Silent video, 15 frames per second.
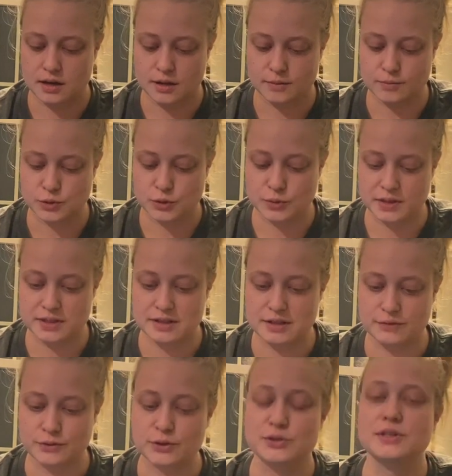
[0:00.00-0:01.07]
So this is
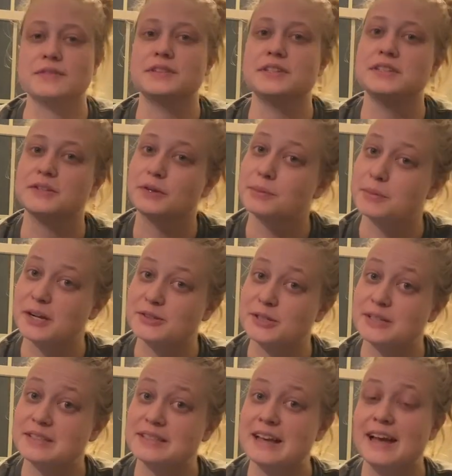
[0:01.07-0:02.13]
the first of the secret
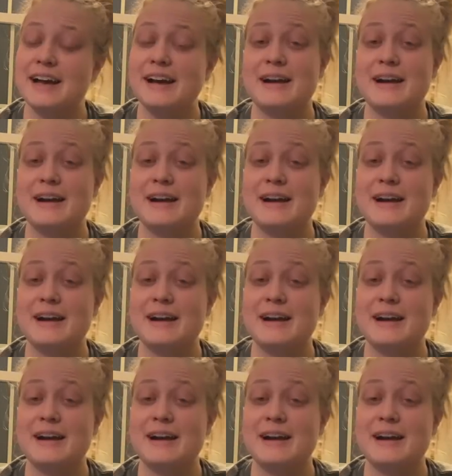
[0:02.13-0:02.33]
projects.